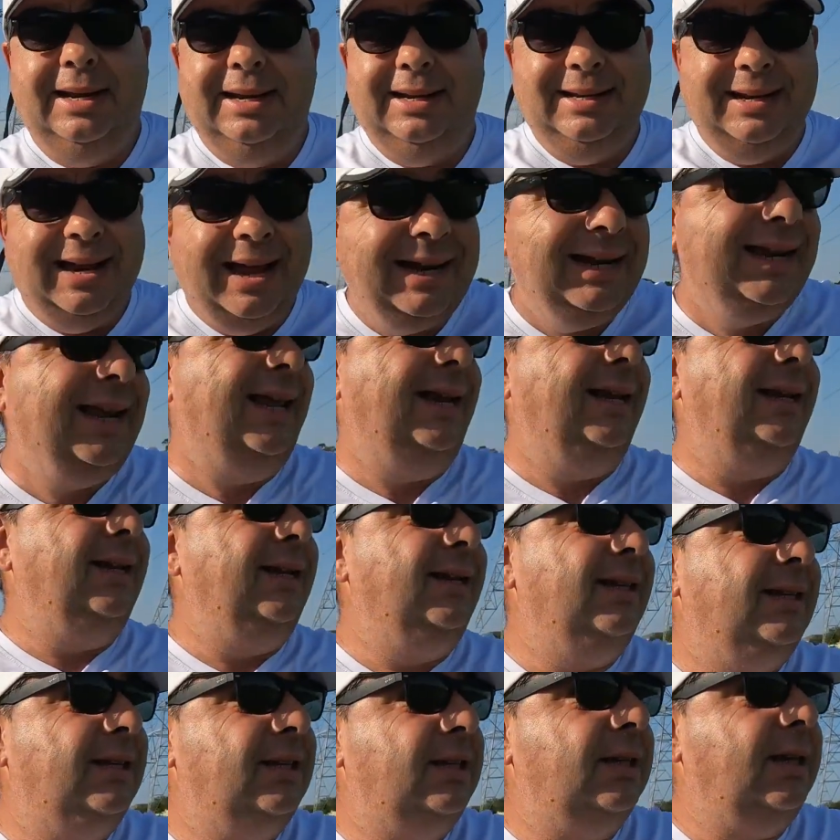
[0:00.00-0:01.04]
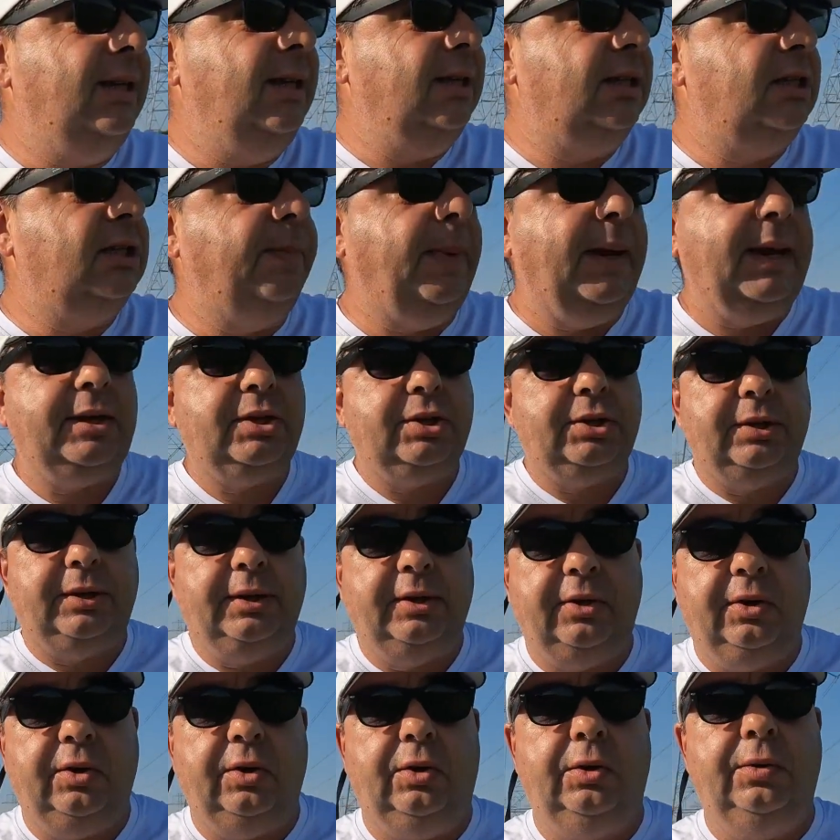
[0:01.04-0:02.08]
not getting an inspection
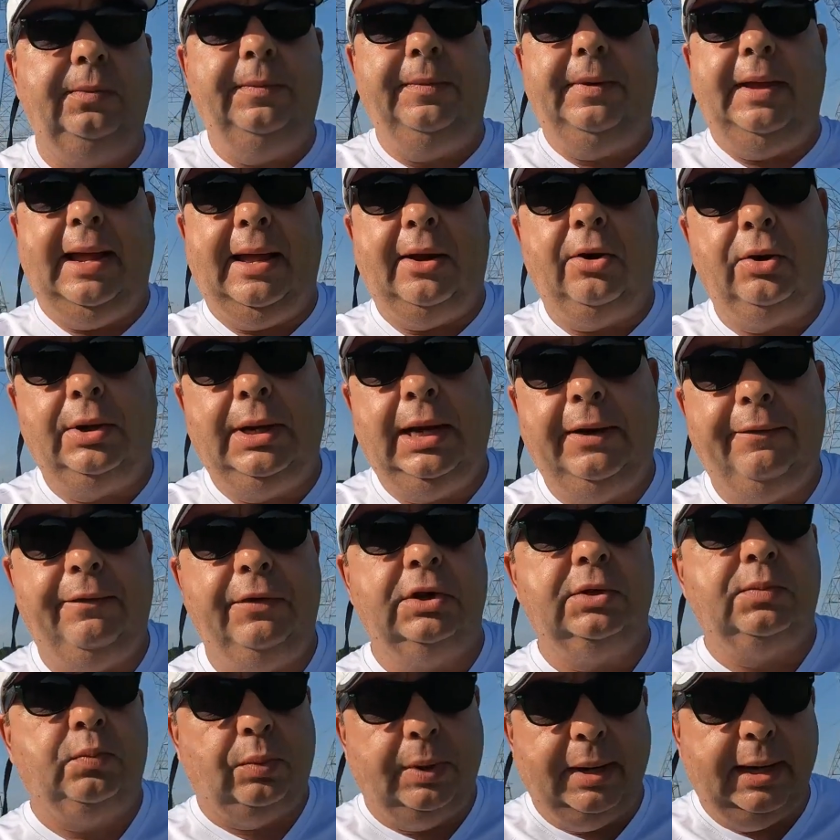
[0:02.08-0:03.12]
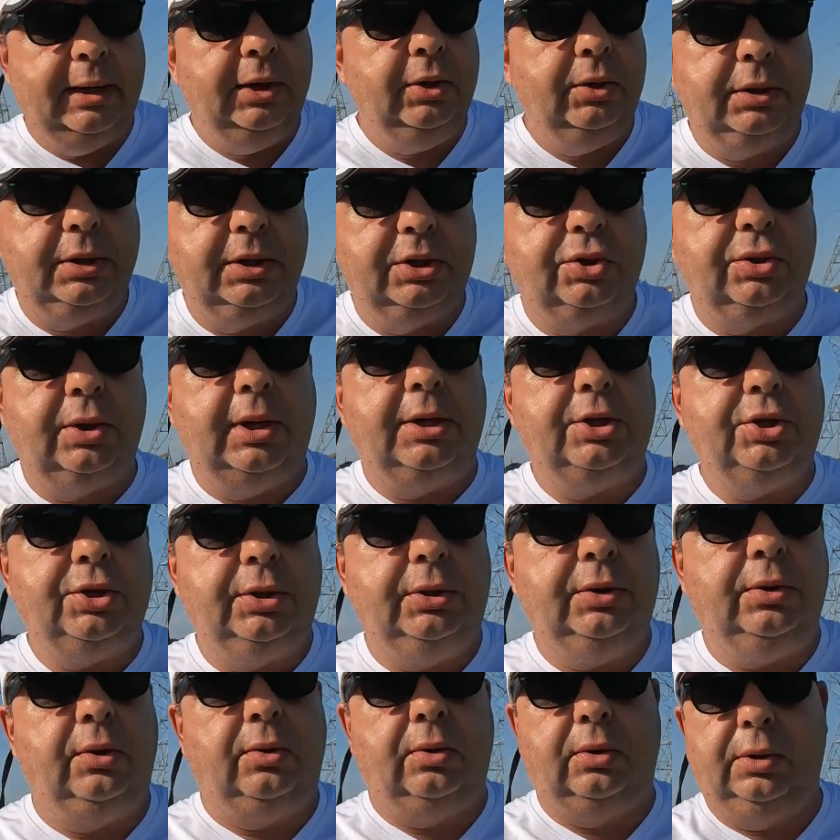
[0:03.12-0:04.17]
on a home, I don't care if it's brand new
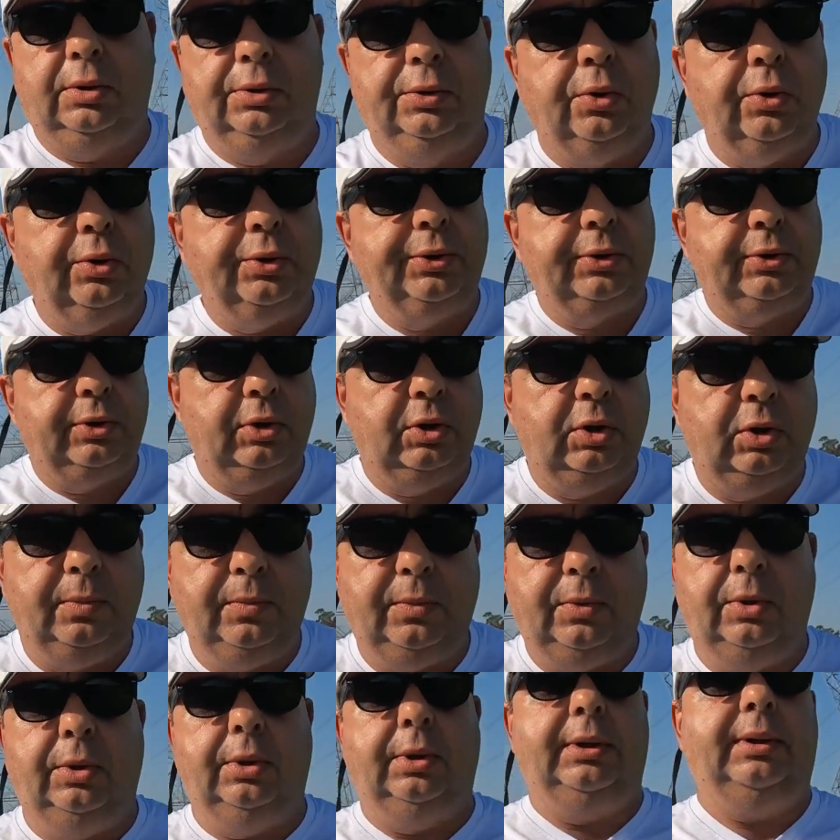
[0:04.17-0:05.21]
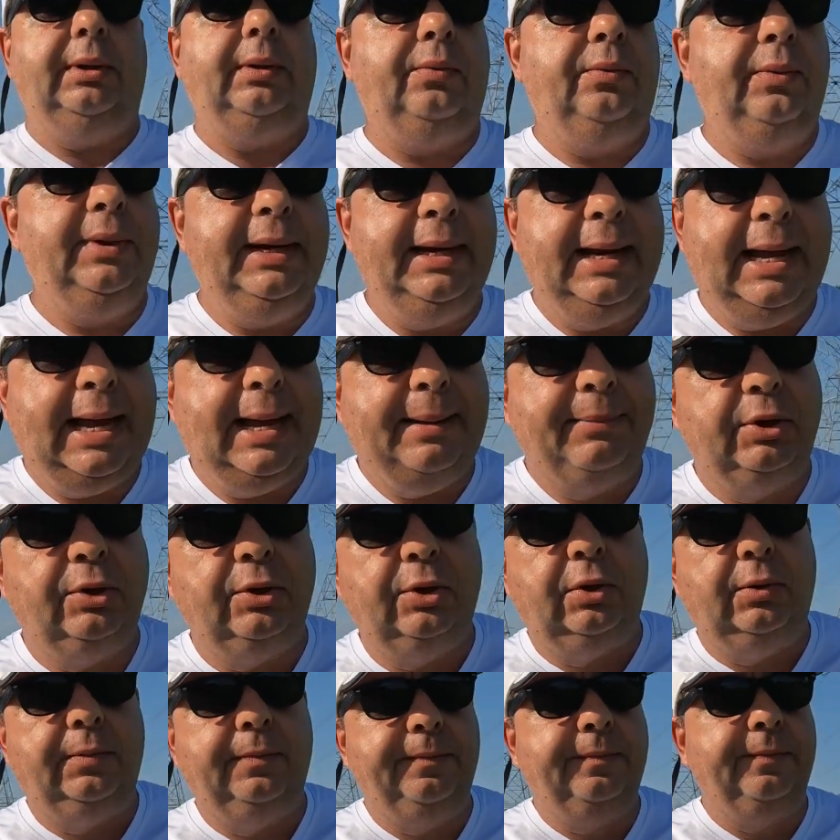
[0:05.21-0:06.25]
construction or an older home or a rehabbed
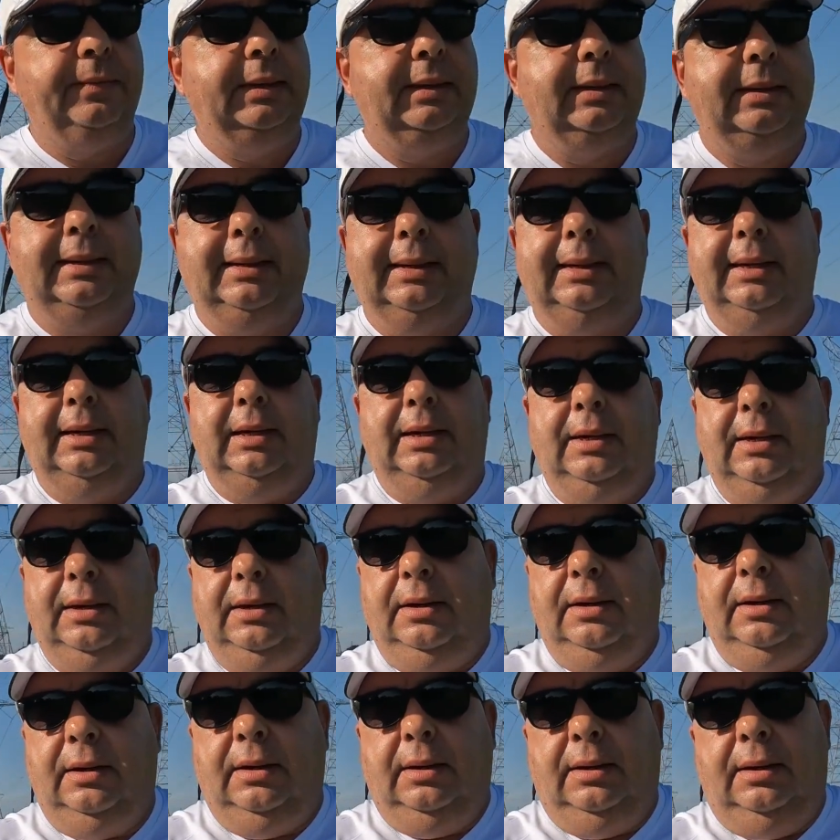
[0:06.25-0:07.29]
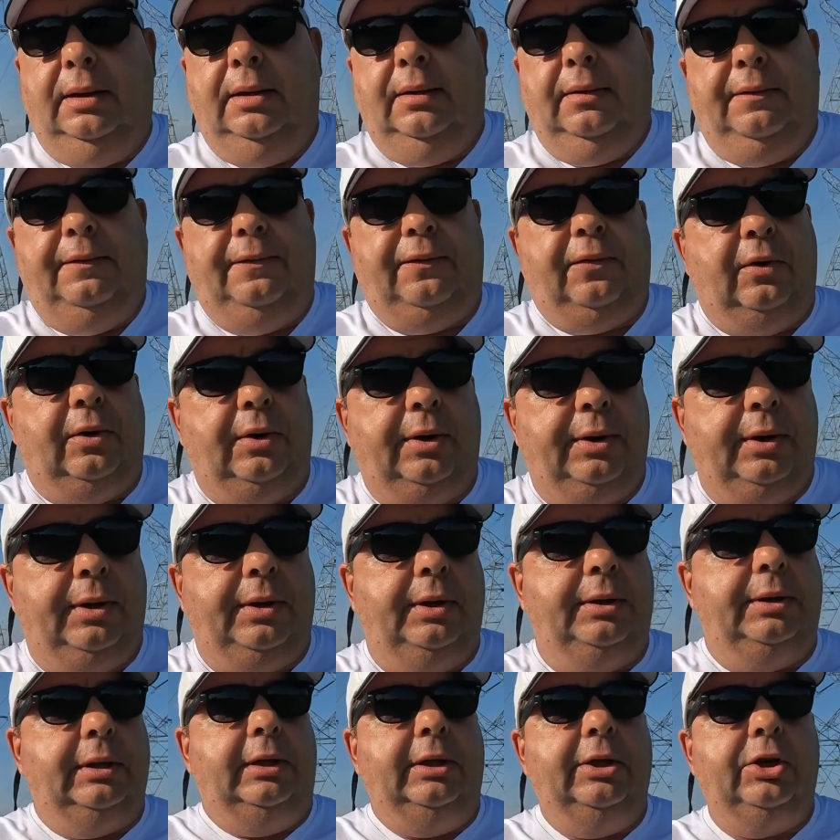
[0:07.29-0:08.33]
home, for
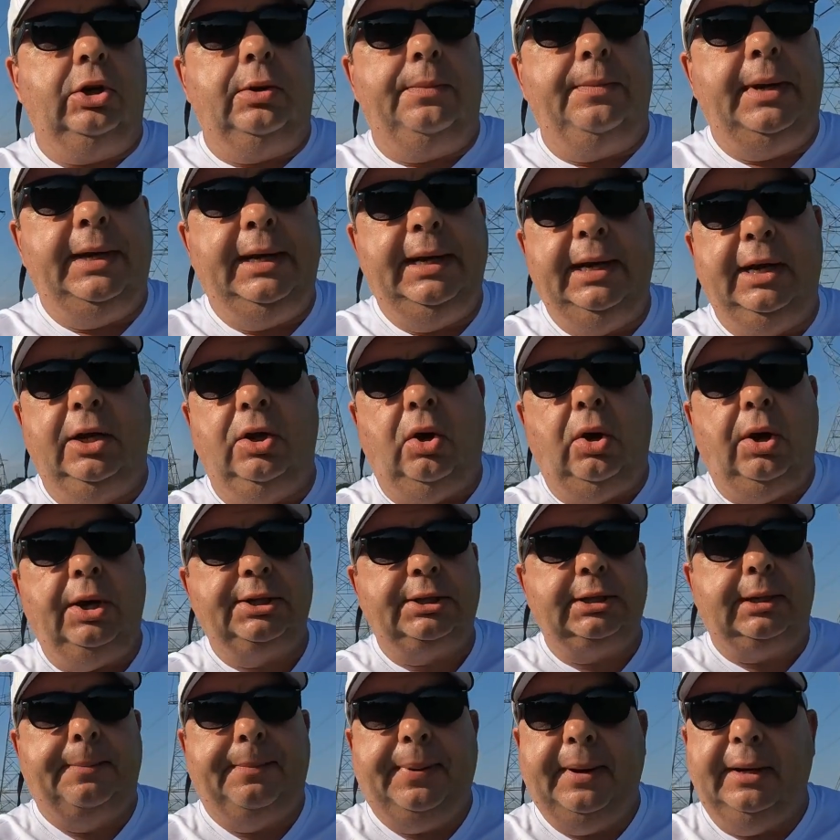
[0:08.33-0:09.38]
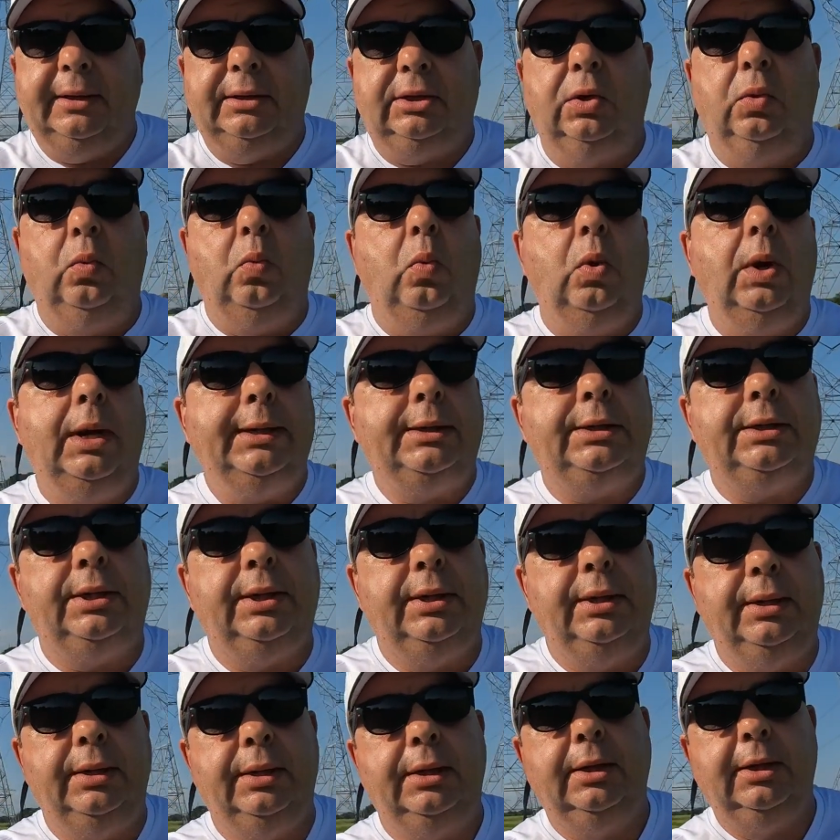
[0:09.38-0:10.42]
the little money it costs compared to what
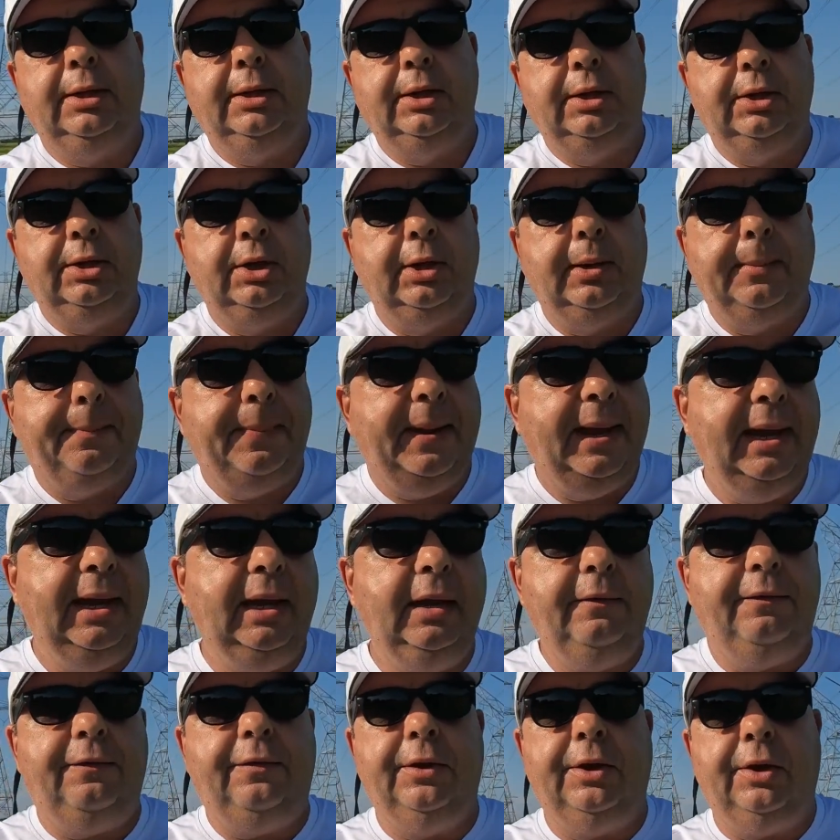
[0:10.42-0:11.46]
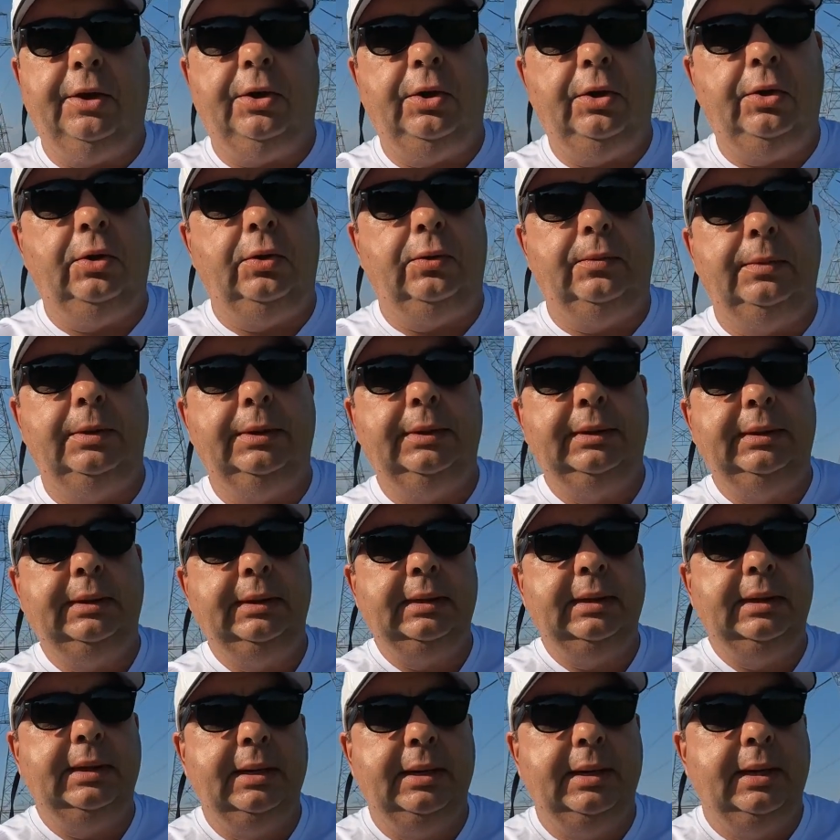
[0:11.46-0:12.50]
you're paying for the home,
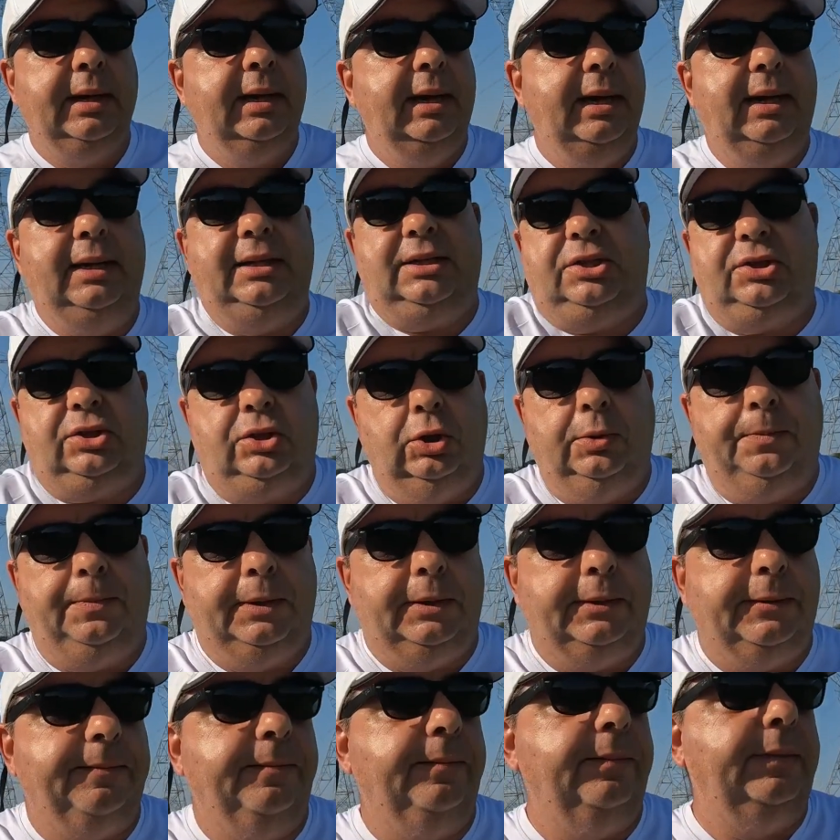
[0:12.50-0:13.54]
it's stupid.